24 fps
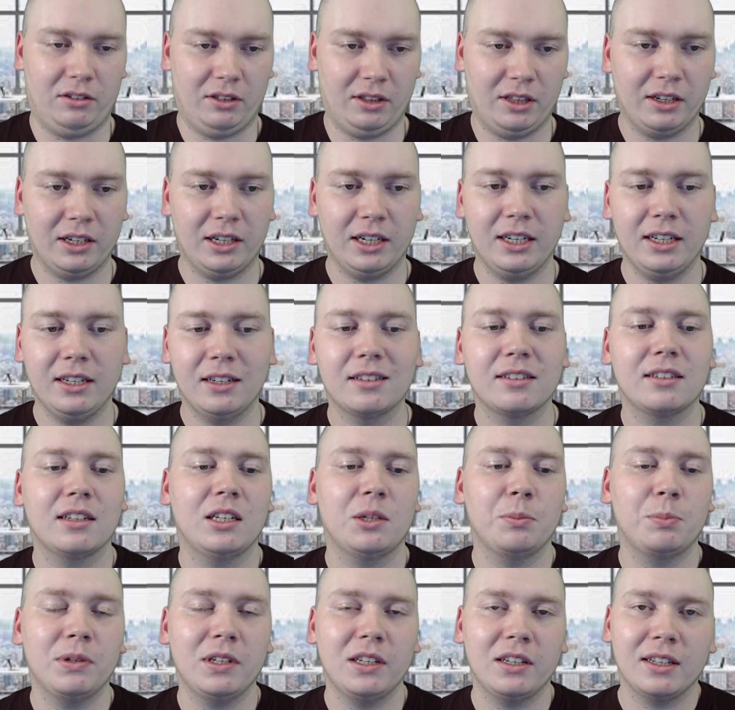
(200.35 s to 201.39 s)
there is
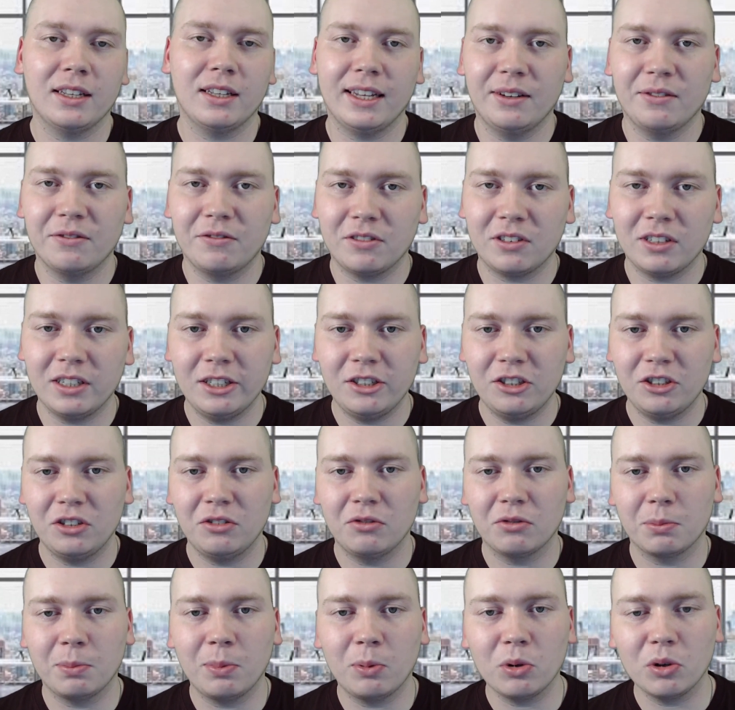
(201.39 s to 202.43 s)
a big inflation
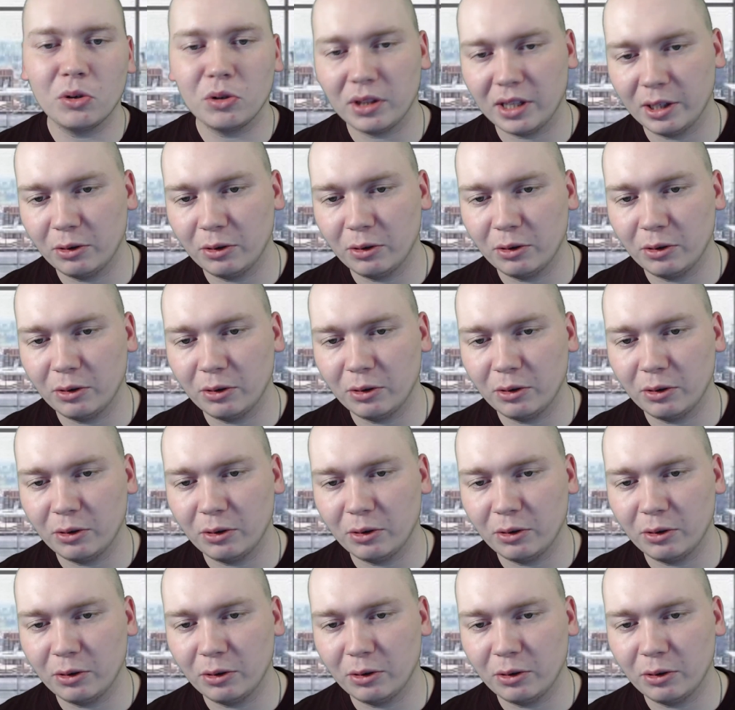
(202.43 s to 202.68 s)
report